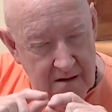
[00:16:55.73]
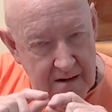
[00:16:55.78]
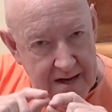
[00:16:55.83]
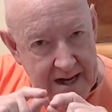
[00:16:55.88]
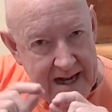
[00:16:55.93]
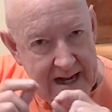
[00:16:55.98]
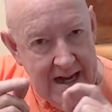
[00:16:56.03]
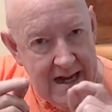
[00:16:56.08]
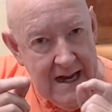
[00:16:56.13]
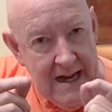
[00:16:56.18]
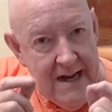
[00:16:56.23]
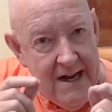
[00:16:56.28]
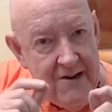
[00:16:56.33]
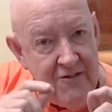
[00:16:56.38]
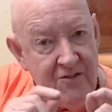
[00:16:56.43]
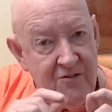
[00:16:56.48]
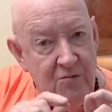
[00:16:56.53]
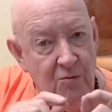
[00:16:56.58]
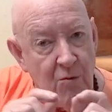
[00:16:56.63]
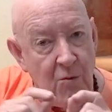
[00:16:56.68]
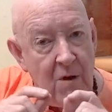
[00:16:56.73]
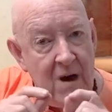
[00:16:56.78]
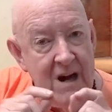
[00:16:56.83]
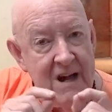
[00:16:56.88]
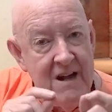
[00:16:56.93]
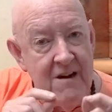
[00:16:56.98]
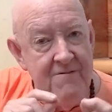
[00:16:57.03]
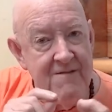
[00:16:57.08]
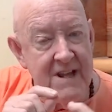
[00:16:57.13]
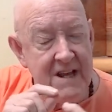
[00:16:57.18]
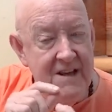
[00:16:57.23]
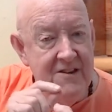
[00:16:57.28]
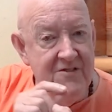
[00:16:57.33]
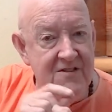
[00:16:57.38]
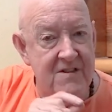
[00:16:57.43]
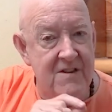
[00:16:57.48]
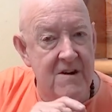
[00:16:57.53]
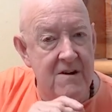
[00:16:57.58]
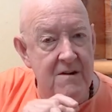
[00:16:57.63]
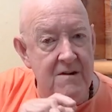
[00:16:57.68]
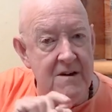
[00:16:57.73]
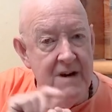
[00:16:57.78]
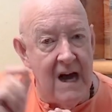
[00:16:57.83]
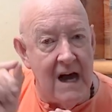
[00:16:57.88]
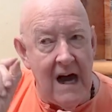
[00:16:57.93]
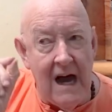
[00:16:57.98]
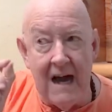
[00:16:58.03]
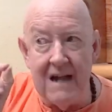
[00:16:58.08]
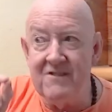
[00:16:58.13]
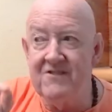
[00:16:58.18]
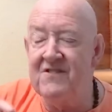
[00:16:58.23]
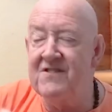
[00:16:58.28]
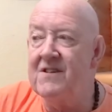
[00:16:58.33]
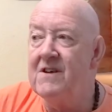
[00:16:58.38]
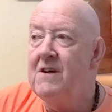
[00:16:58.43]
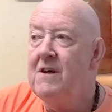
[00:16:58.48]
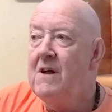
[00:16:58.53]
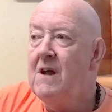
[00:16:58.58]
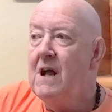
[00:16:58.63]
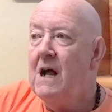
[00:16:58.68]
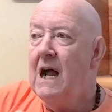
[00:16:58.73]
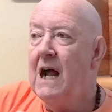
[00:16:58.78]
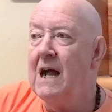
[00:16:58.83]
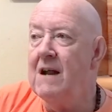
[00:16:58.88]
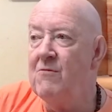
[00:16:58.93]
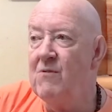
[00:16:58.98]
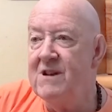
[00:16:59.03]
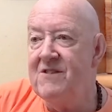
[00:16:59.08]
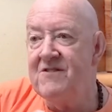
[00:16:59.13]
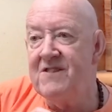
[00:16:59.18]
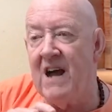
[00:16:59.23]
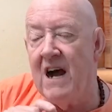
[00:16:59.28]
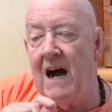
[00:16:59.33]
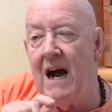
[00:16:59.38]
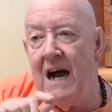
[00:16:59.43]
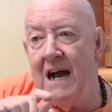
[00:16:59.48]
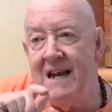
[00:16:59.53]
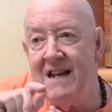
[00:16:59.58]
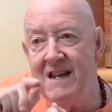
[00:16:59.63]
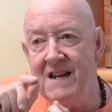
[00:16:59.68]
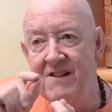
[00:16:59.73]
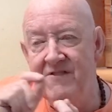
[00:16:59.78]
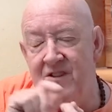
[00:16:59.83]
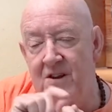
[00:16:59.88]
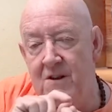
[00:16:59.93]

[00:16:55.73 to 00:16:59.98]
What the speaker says: Each one of these, they're knots. And what's tied, it's